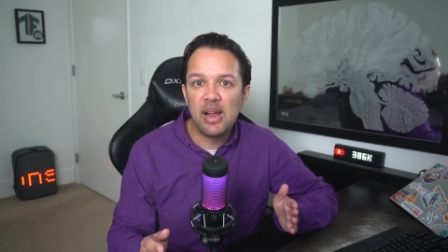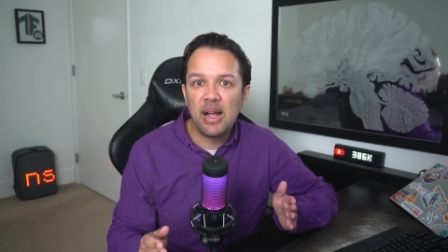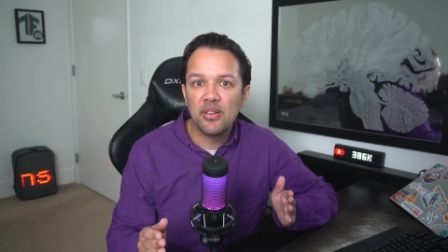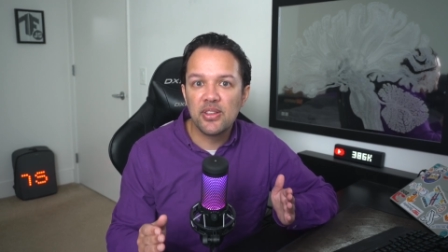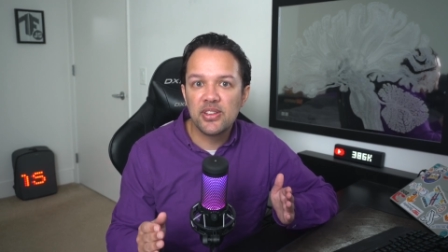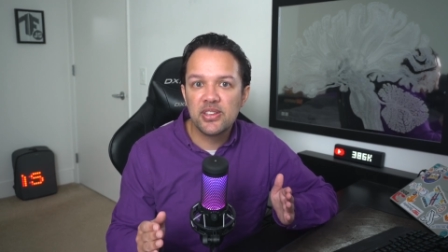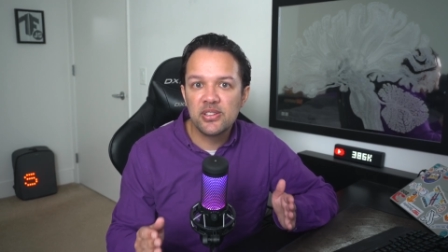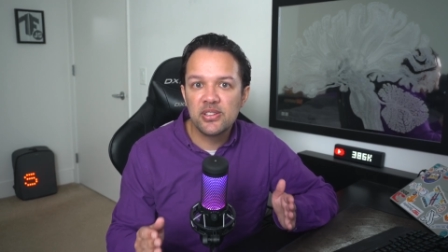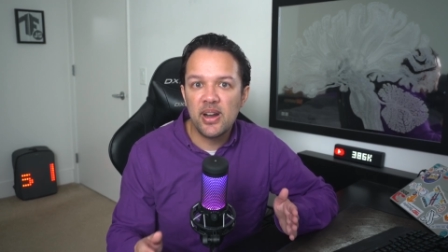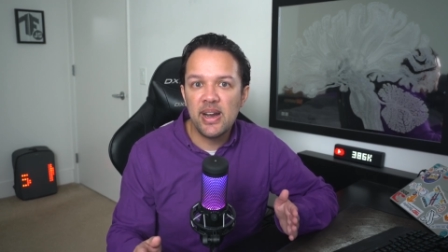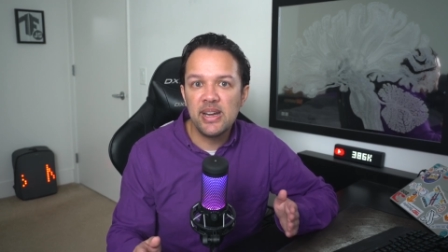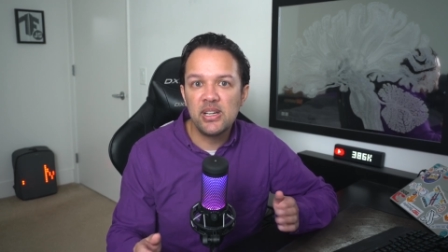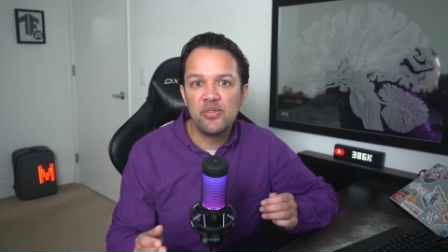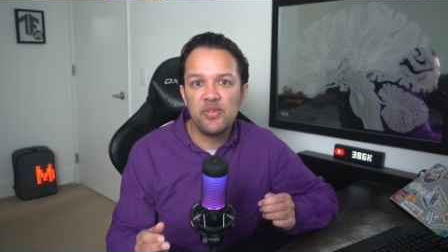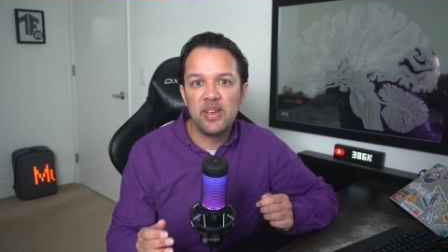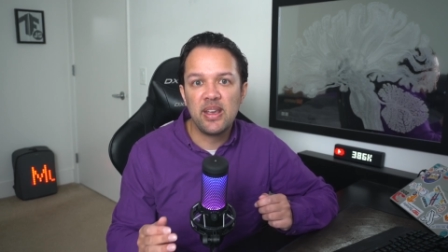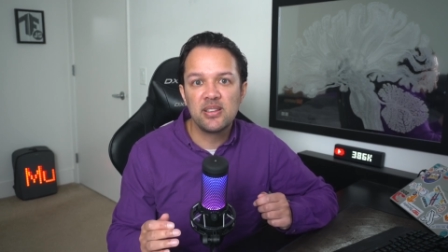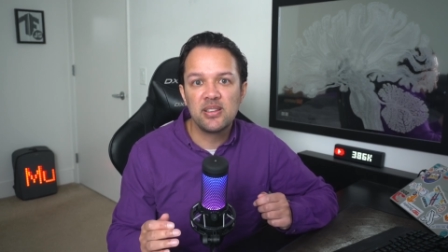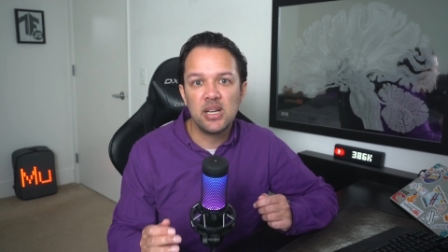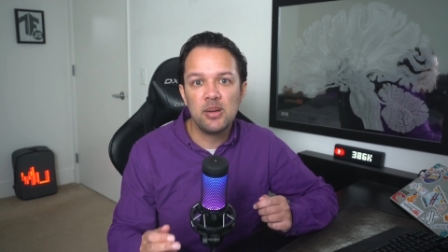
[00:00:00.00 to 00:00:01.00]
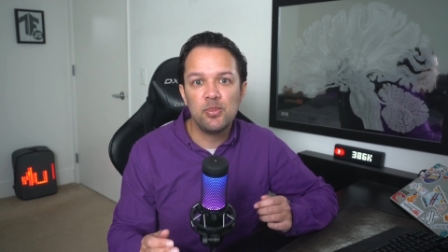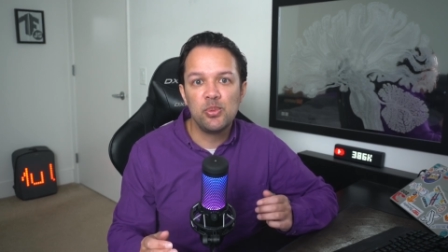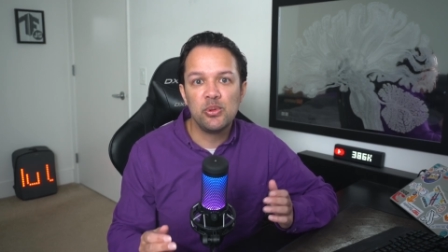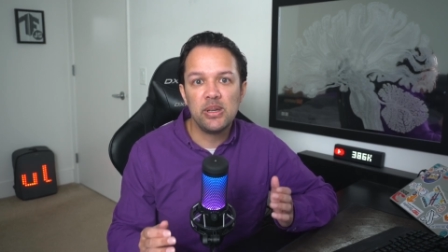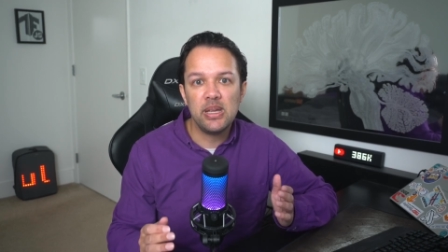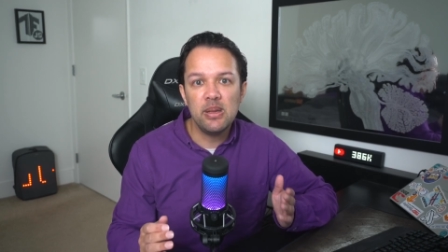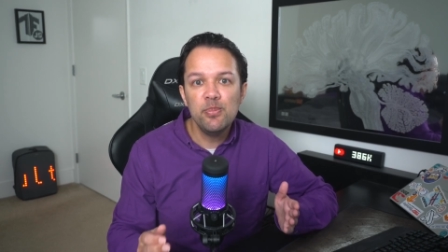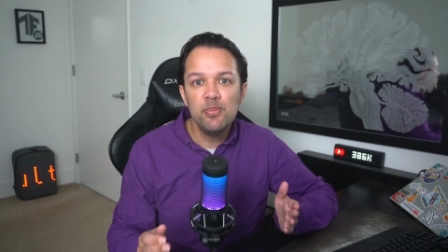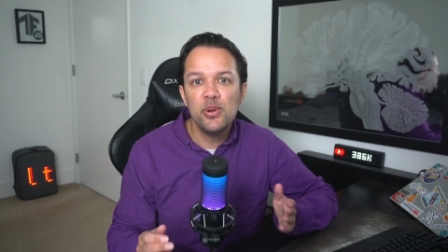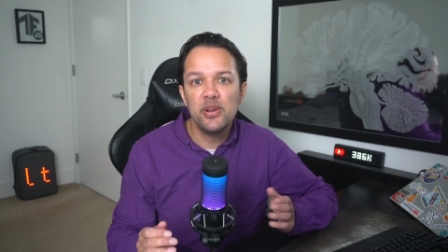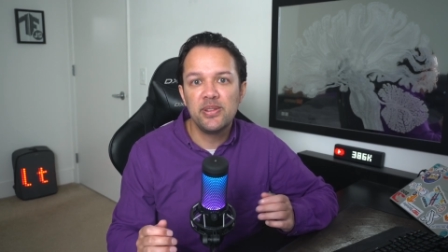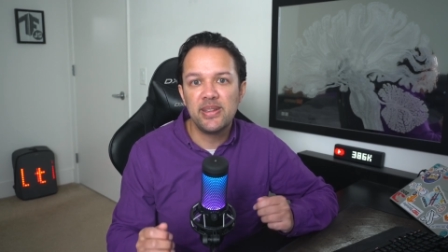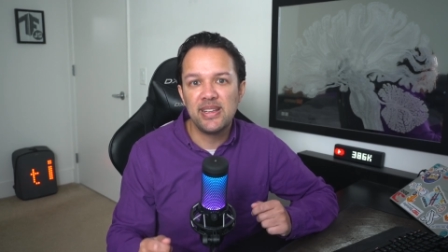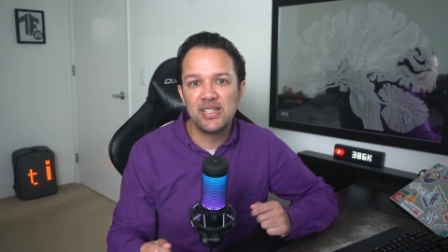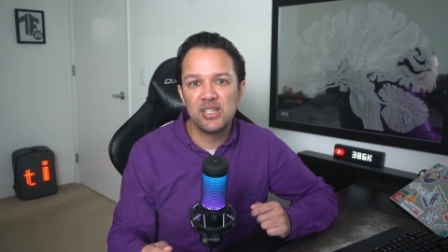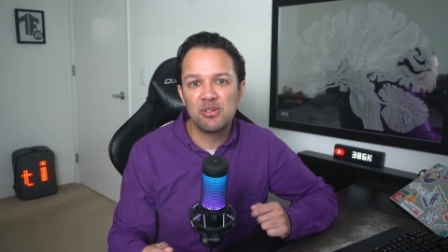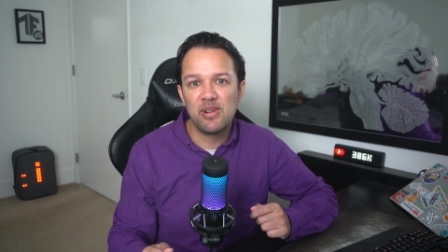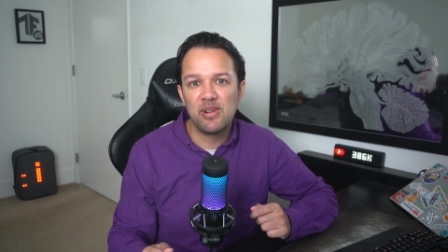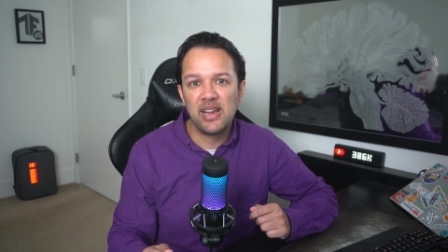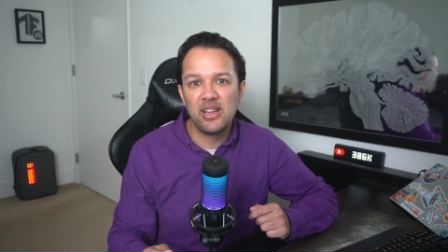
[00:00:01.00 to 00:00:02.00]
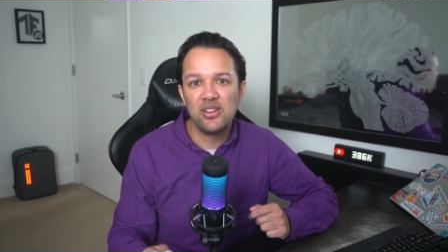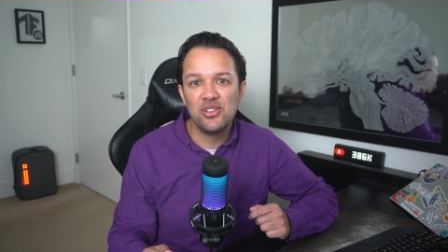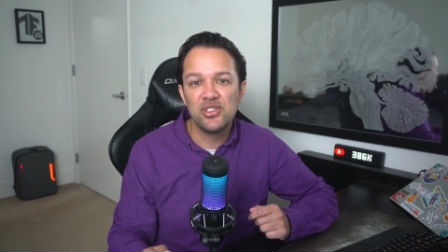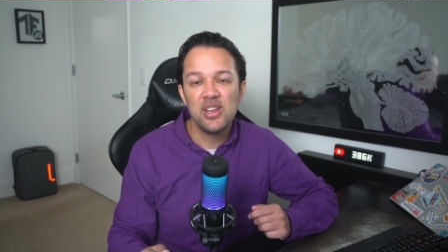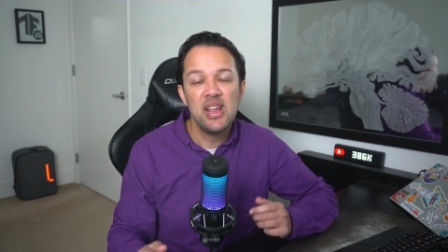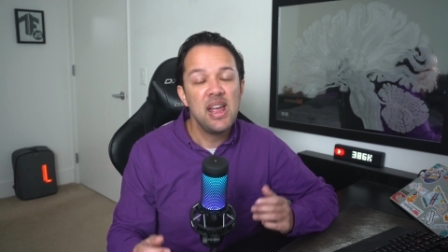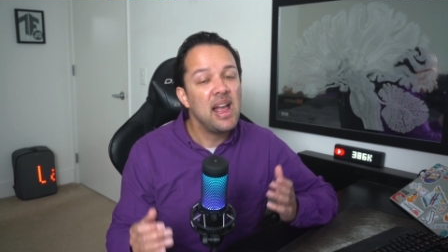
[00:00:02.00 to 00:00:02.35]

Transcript: outside of the example input data range